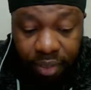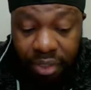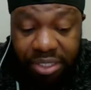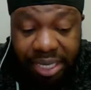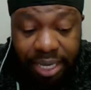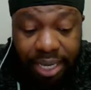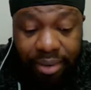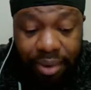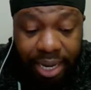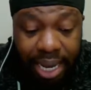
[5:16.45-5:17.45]
They're sitting
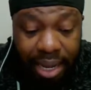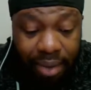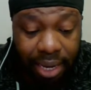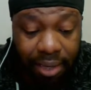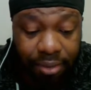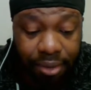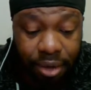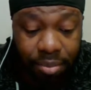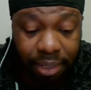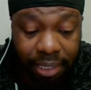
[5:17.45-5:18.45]
in right now at
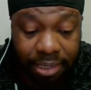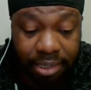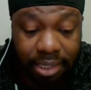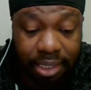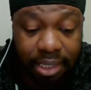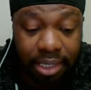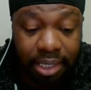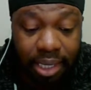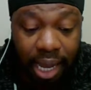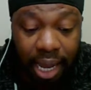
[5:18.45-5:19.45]
third place.
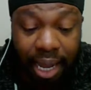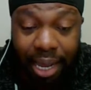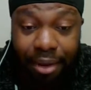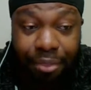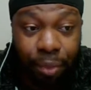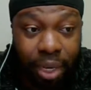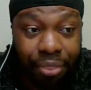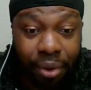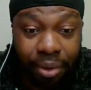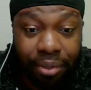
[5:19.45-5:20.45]
with a
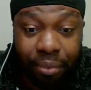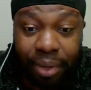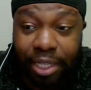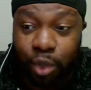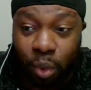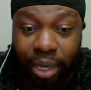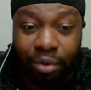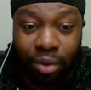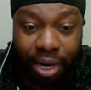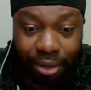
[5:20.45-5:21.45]
33-20
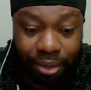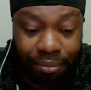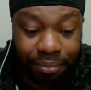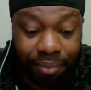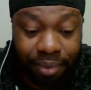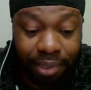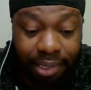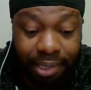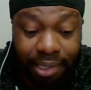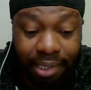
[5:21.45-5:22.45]
record.
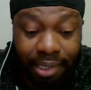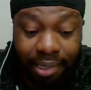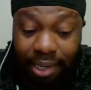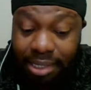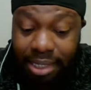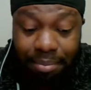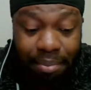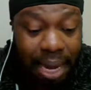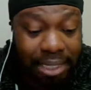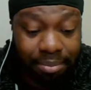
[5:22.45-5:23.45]
There's some
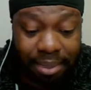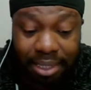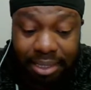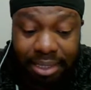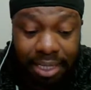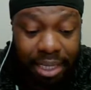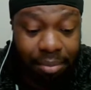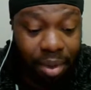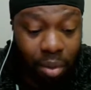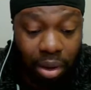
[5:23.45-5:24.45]
possibilities that the
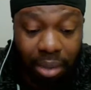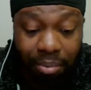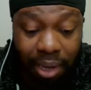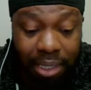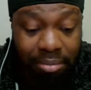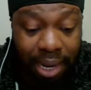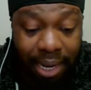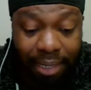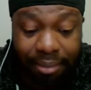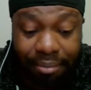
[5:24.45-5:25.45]
Milwaukee Bucks
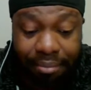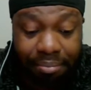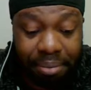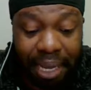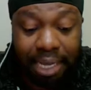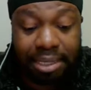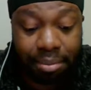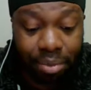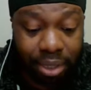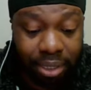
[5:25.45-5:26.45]
might pass the
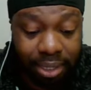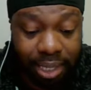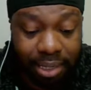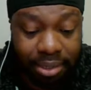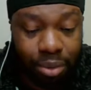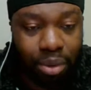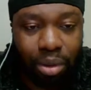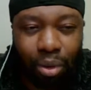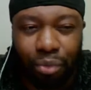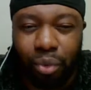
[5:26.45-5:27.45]
Brooklyn Nets, who are
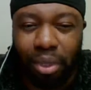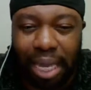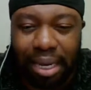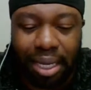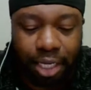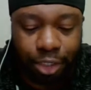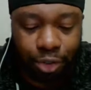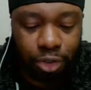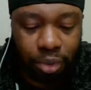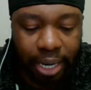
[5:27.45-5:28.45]
going through a lot of
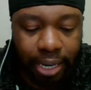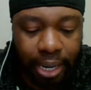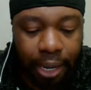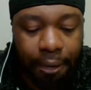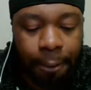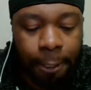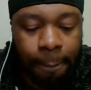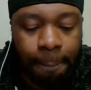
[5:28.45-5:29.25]
issues right now.